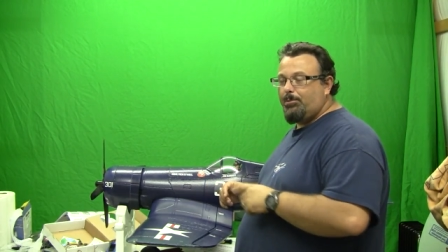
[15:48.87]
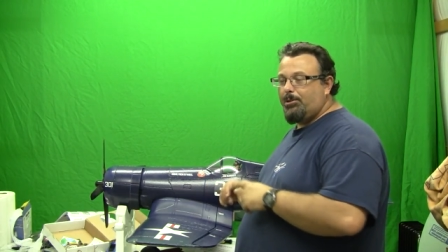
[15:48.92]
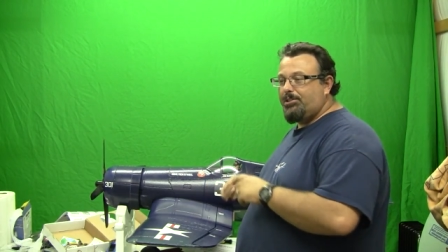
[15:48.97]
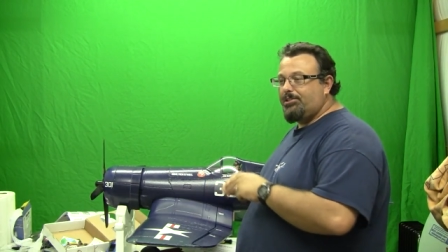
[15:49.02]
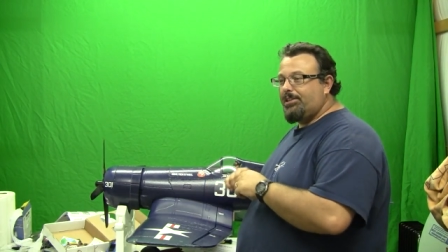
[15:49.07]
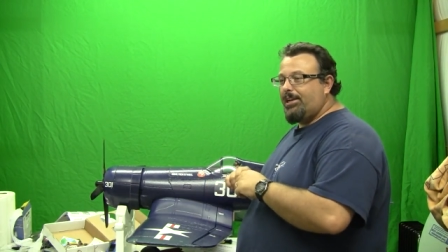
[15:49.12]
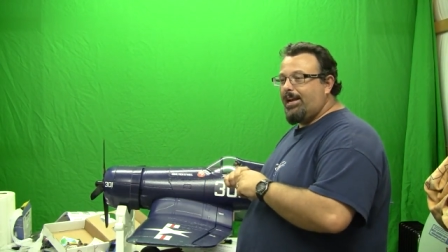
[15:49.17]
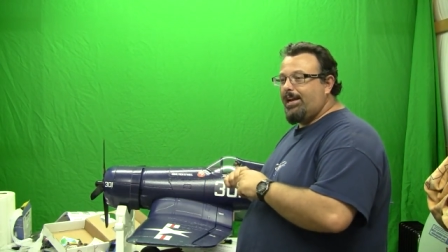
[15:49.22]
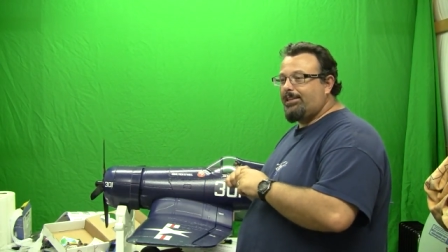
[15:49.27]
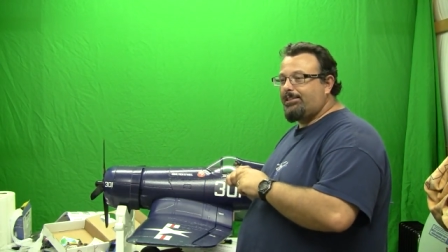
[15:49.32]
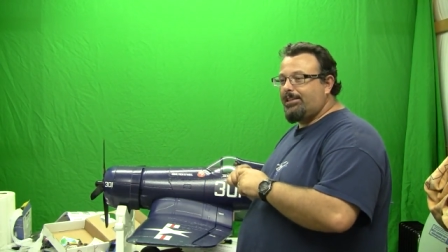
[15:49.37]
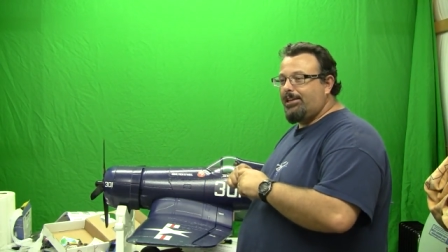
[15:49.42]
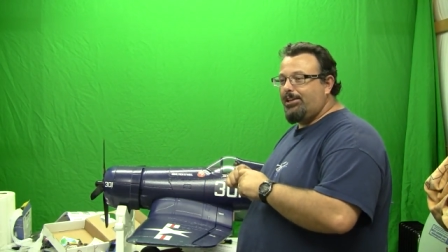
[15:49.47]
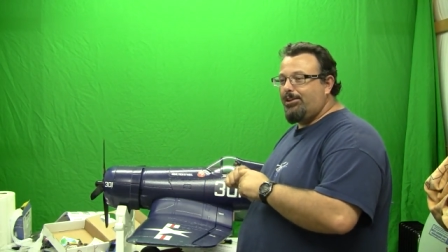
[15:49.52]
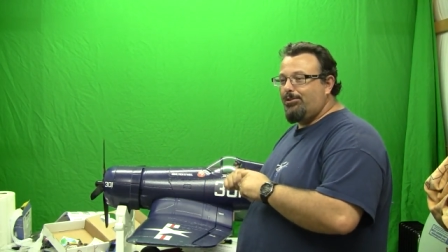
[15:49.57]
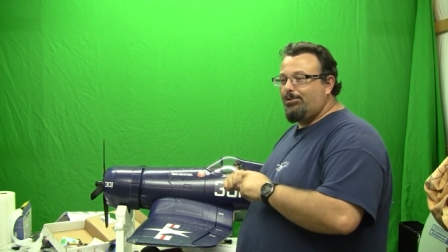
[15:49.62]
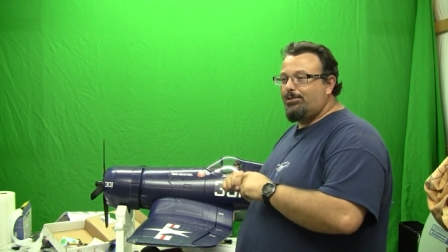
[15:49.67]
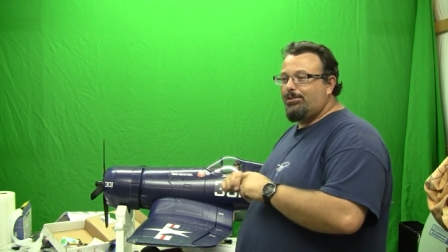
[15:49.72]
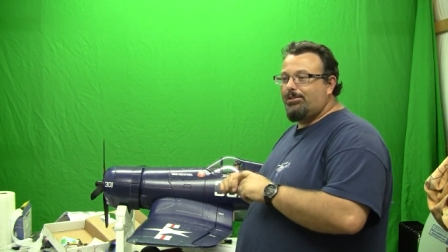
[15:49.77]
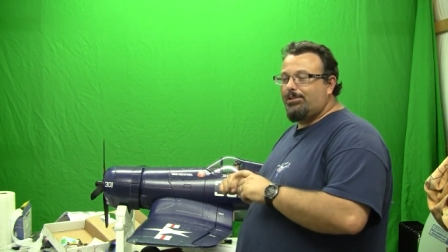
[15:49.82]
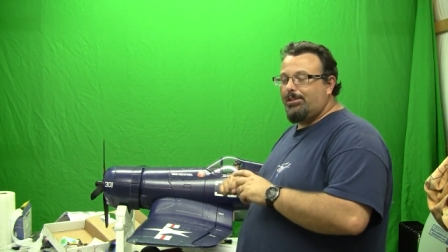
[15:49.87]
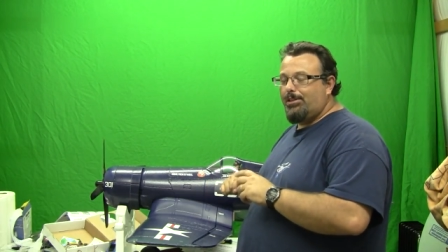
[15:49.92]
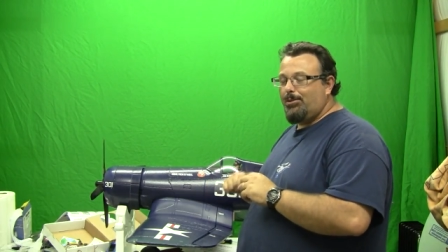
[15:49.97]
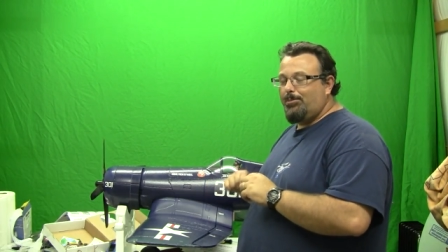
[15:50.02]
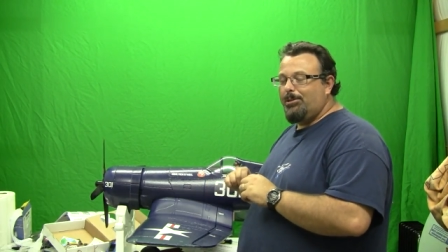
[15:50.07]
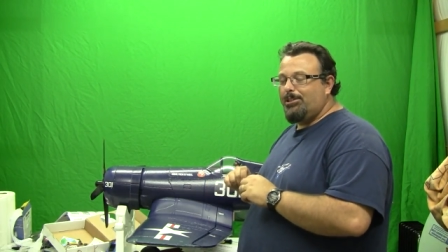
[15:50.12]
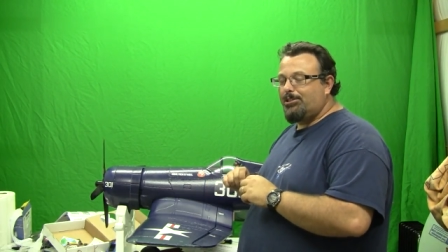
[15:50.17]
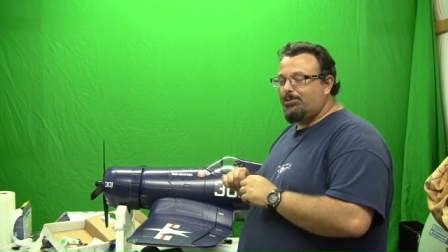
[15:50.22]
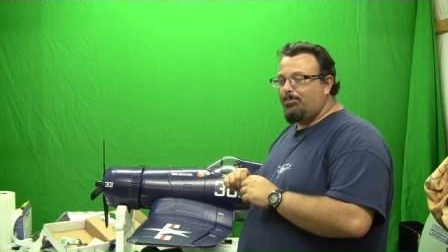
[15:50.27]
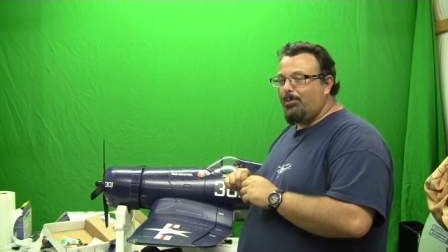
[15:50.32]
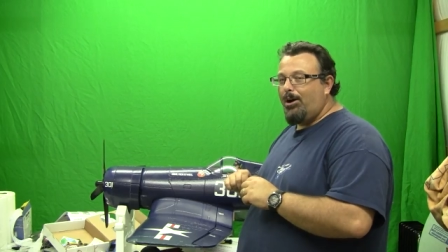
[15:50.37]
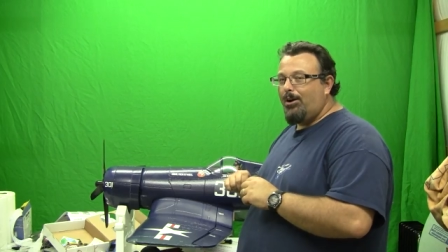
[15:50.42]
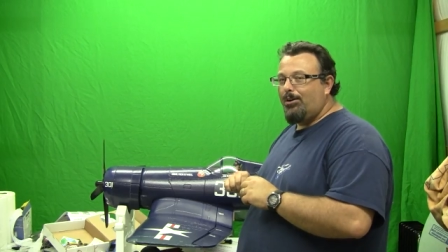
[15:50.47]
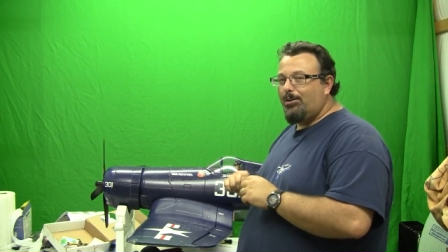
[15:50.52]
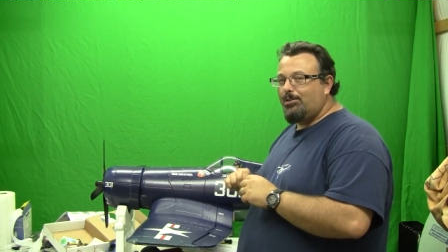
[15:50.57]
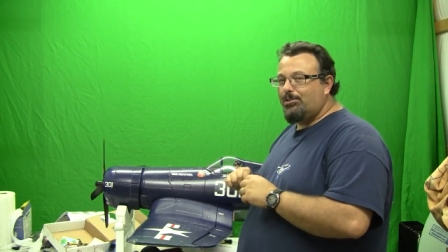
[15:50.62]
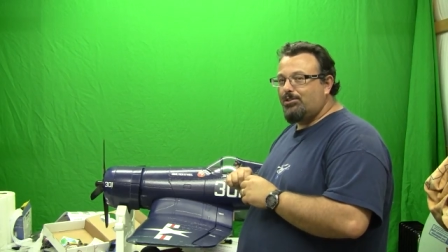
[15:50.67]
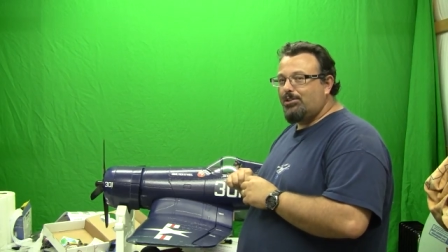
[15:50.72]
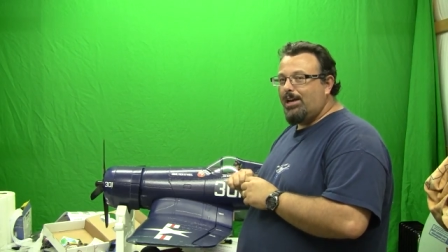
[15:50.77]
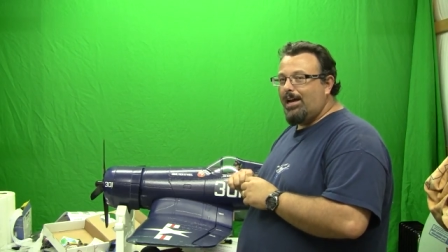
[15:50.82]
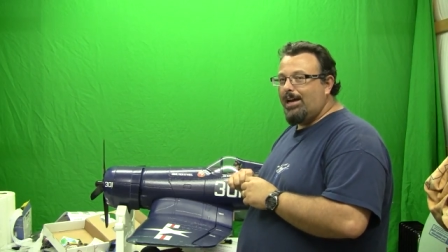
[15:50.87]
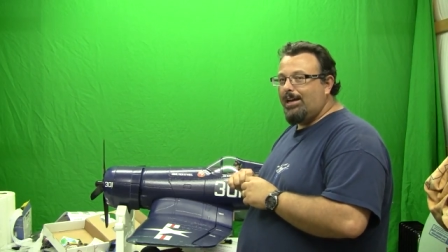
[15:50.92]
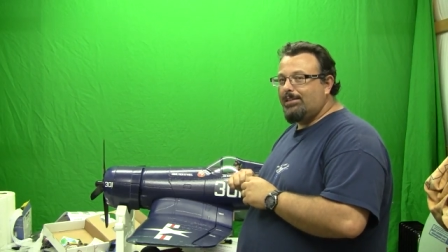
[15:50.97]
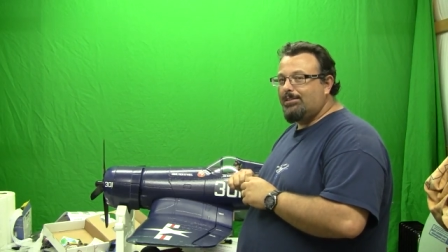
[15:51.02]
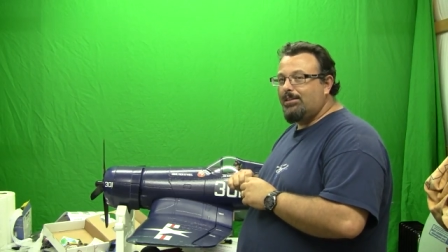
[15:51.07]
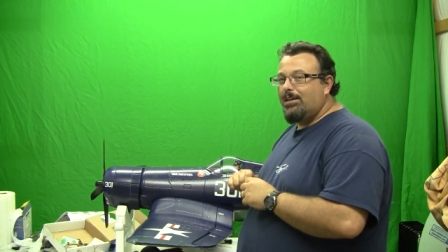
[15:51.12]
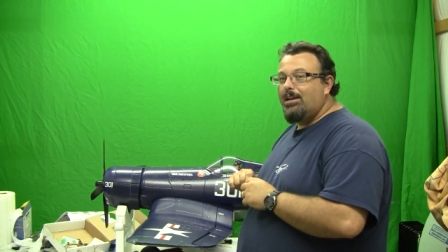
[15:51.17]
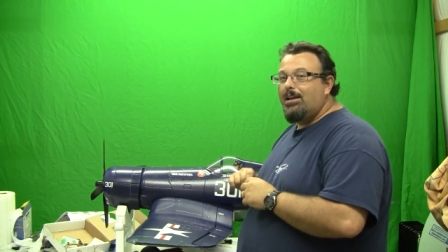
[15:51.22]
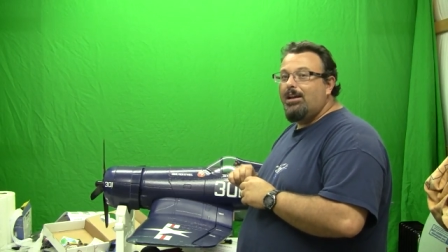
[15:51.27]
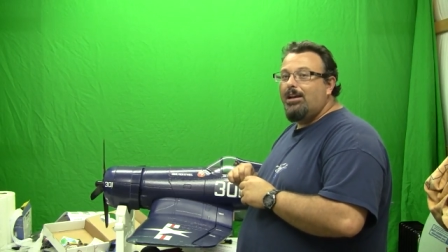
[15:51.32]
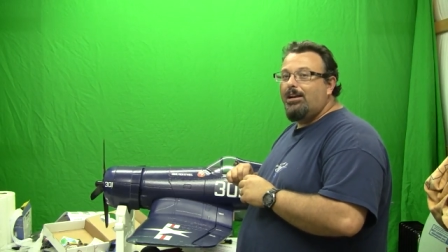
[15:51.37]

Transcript: because it actually uses a little bit smaller size